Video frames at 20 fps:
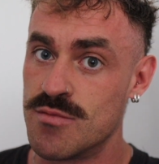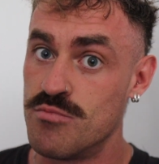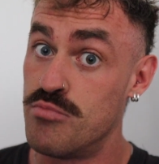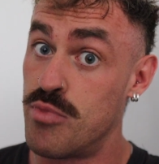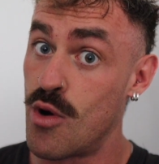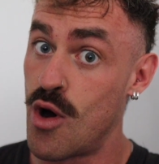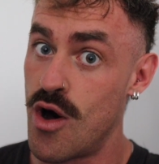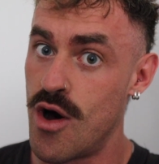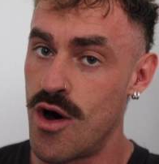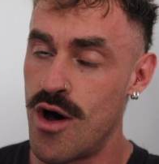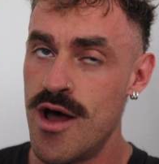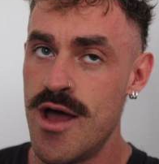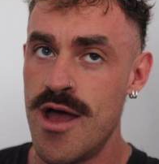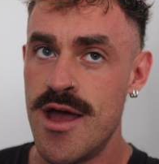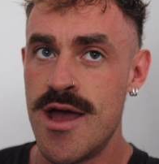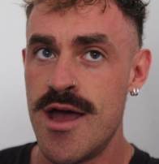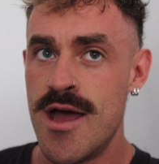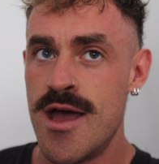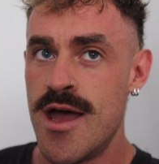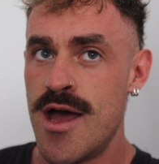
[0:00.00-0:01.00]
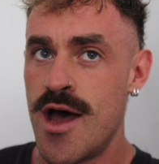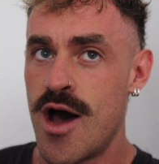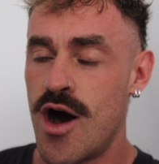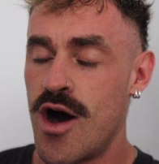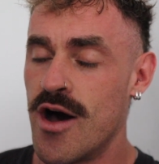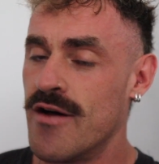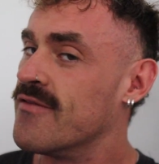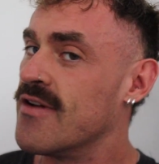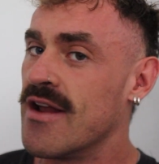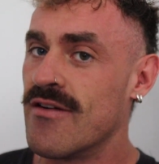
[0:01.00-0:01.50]
But
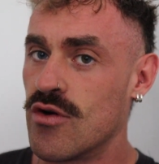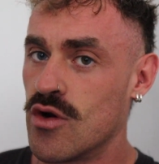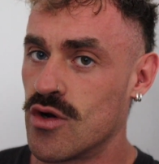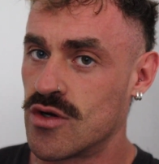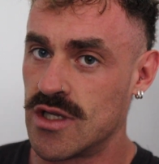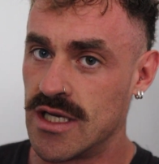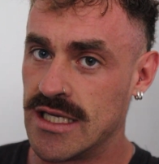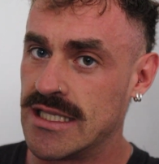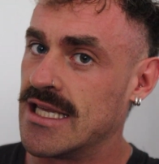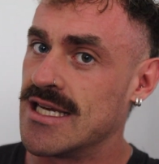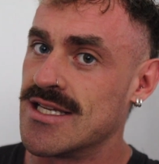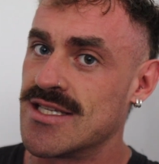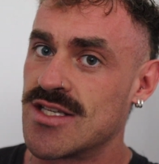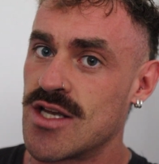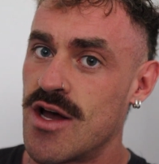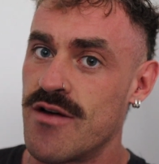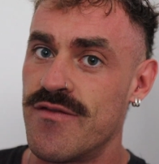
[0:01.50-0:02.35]
I've never looked like this.